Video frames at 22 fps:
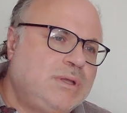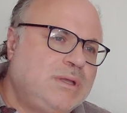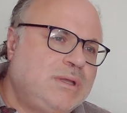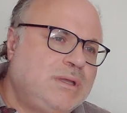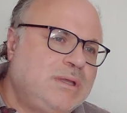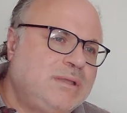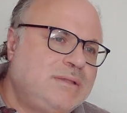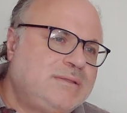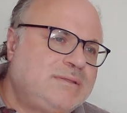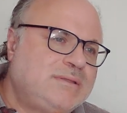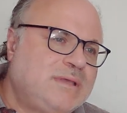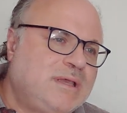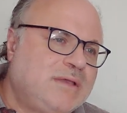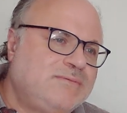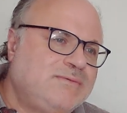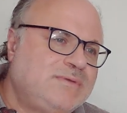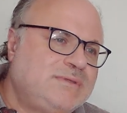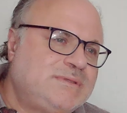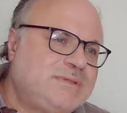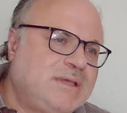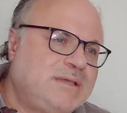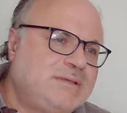and
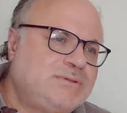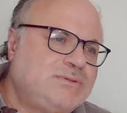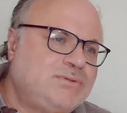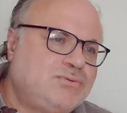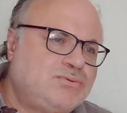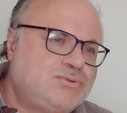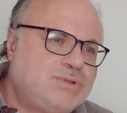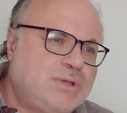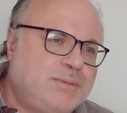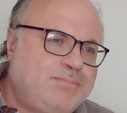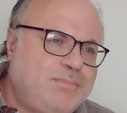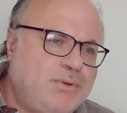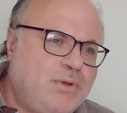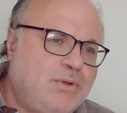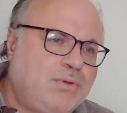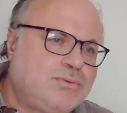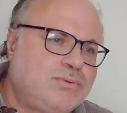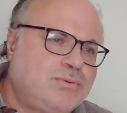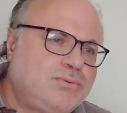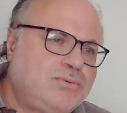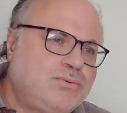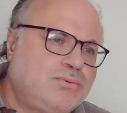services you
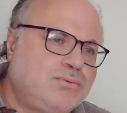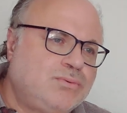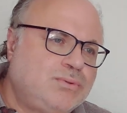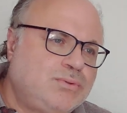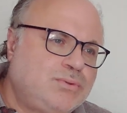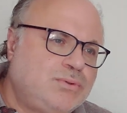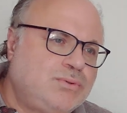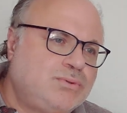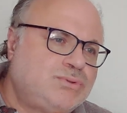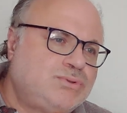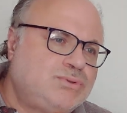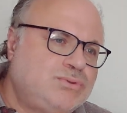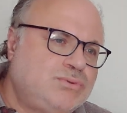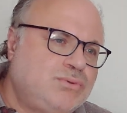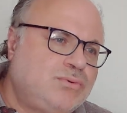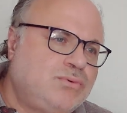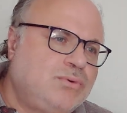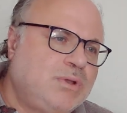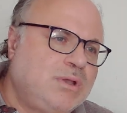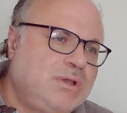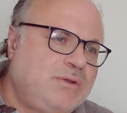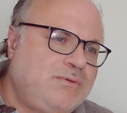support. To reduce
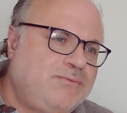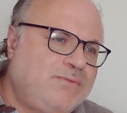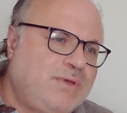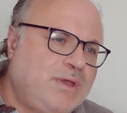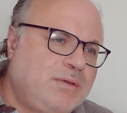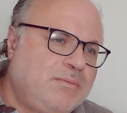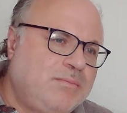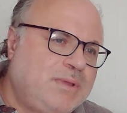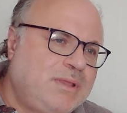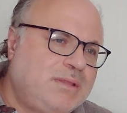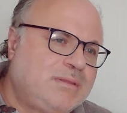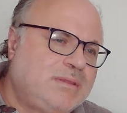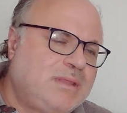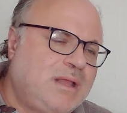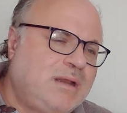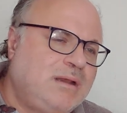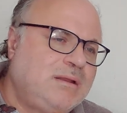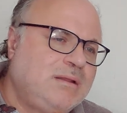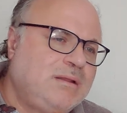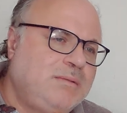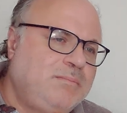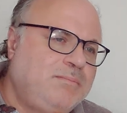your
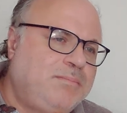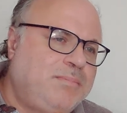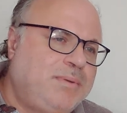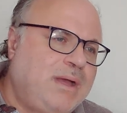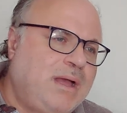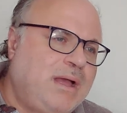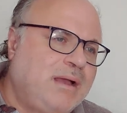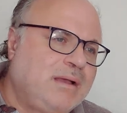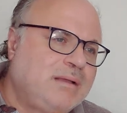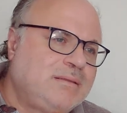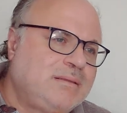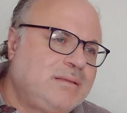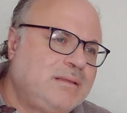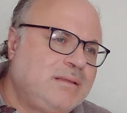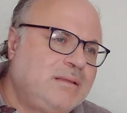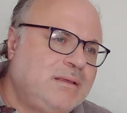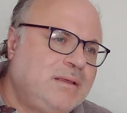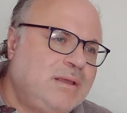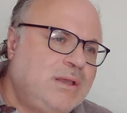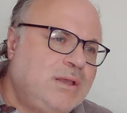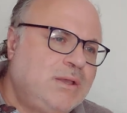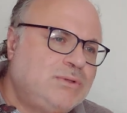environmental impact,
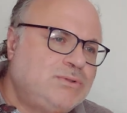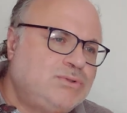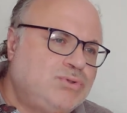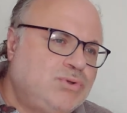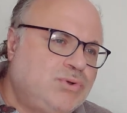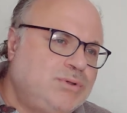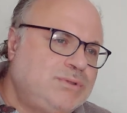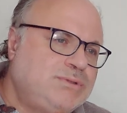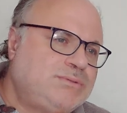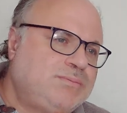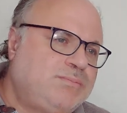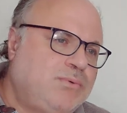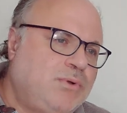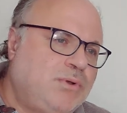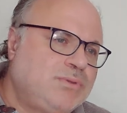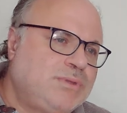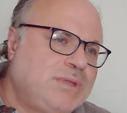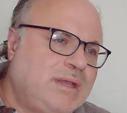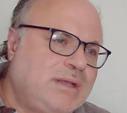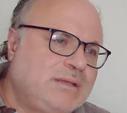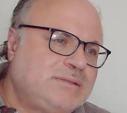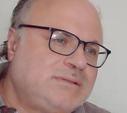choose
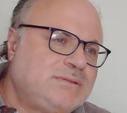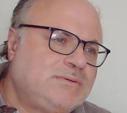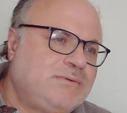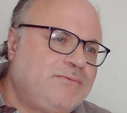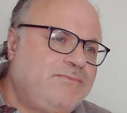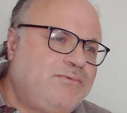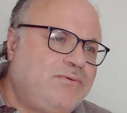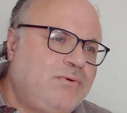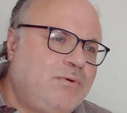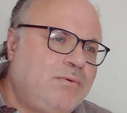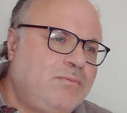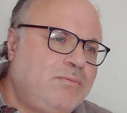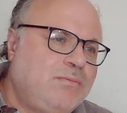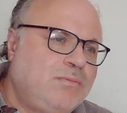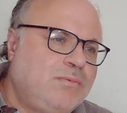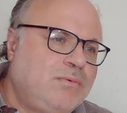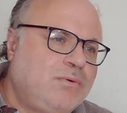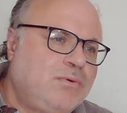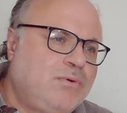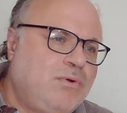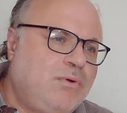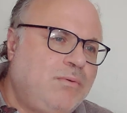products from
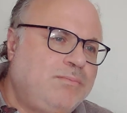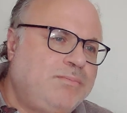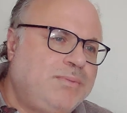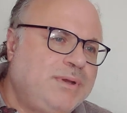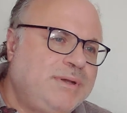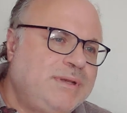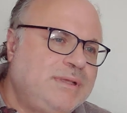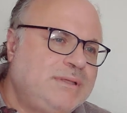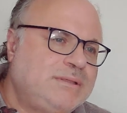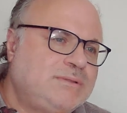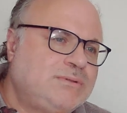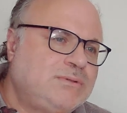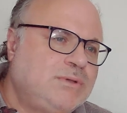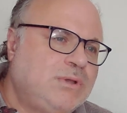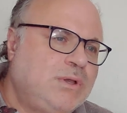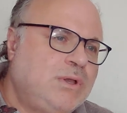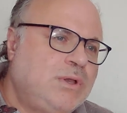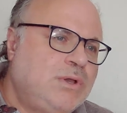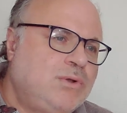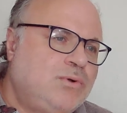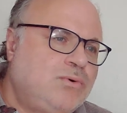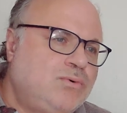companies
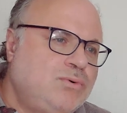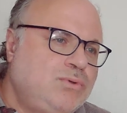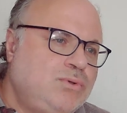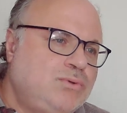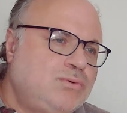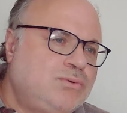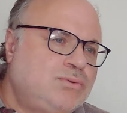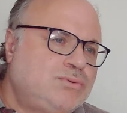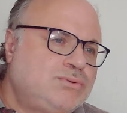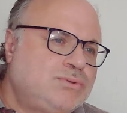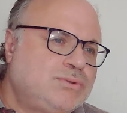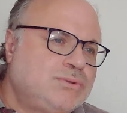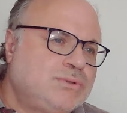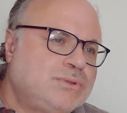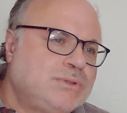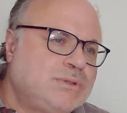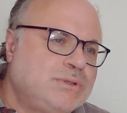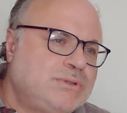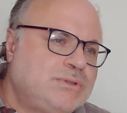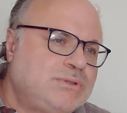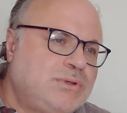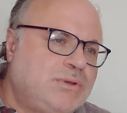who use
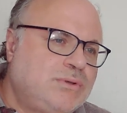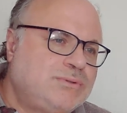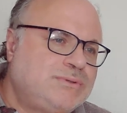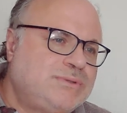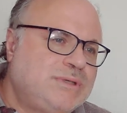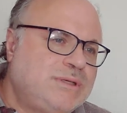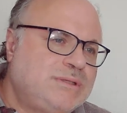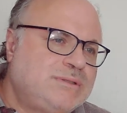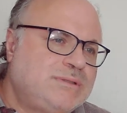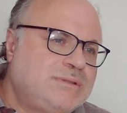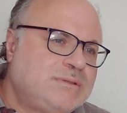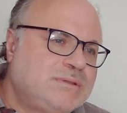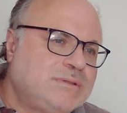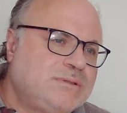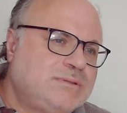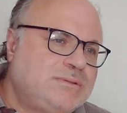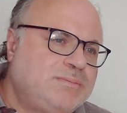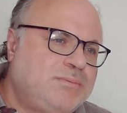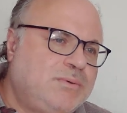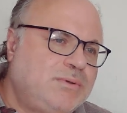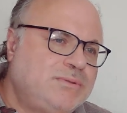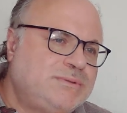resources
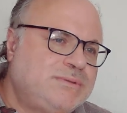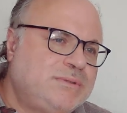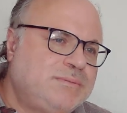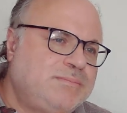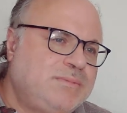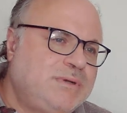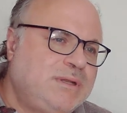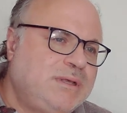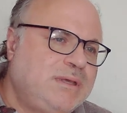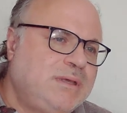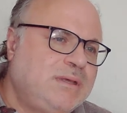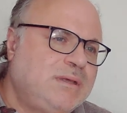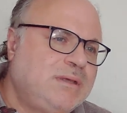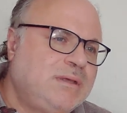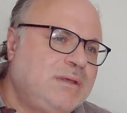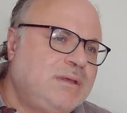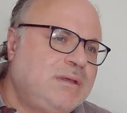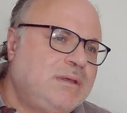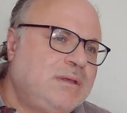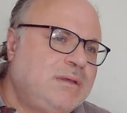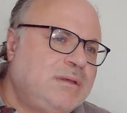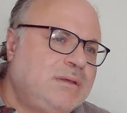responsibly
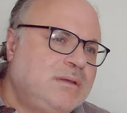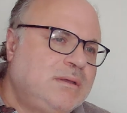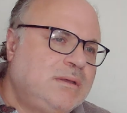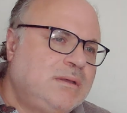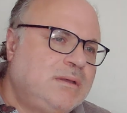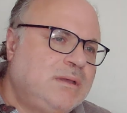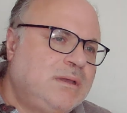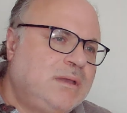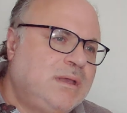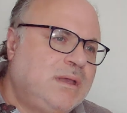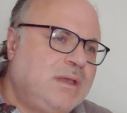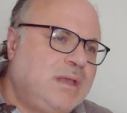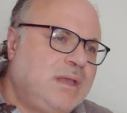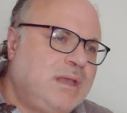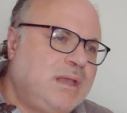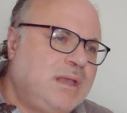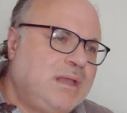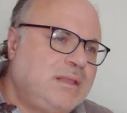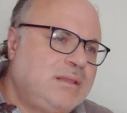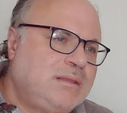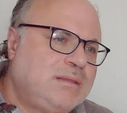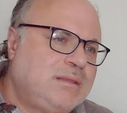
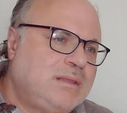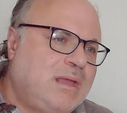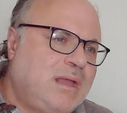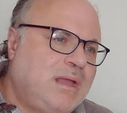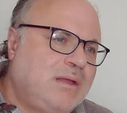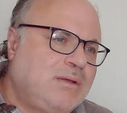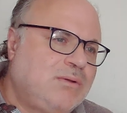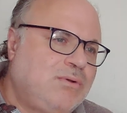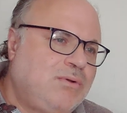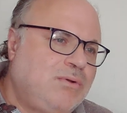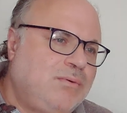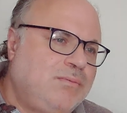and are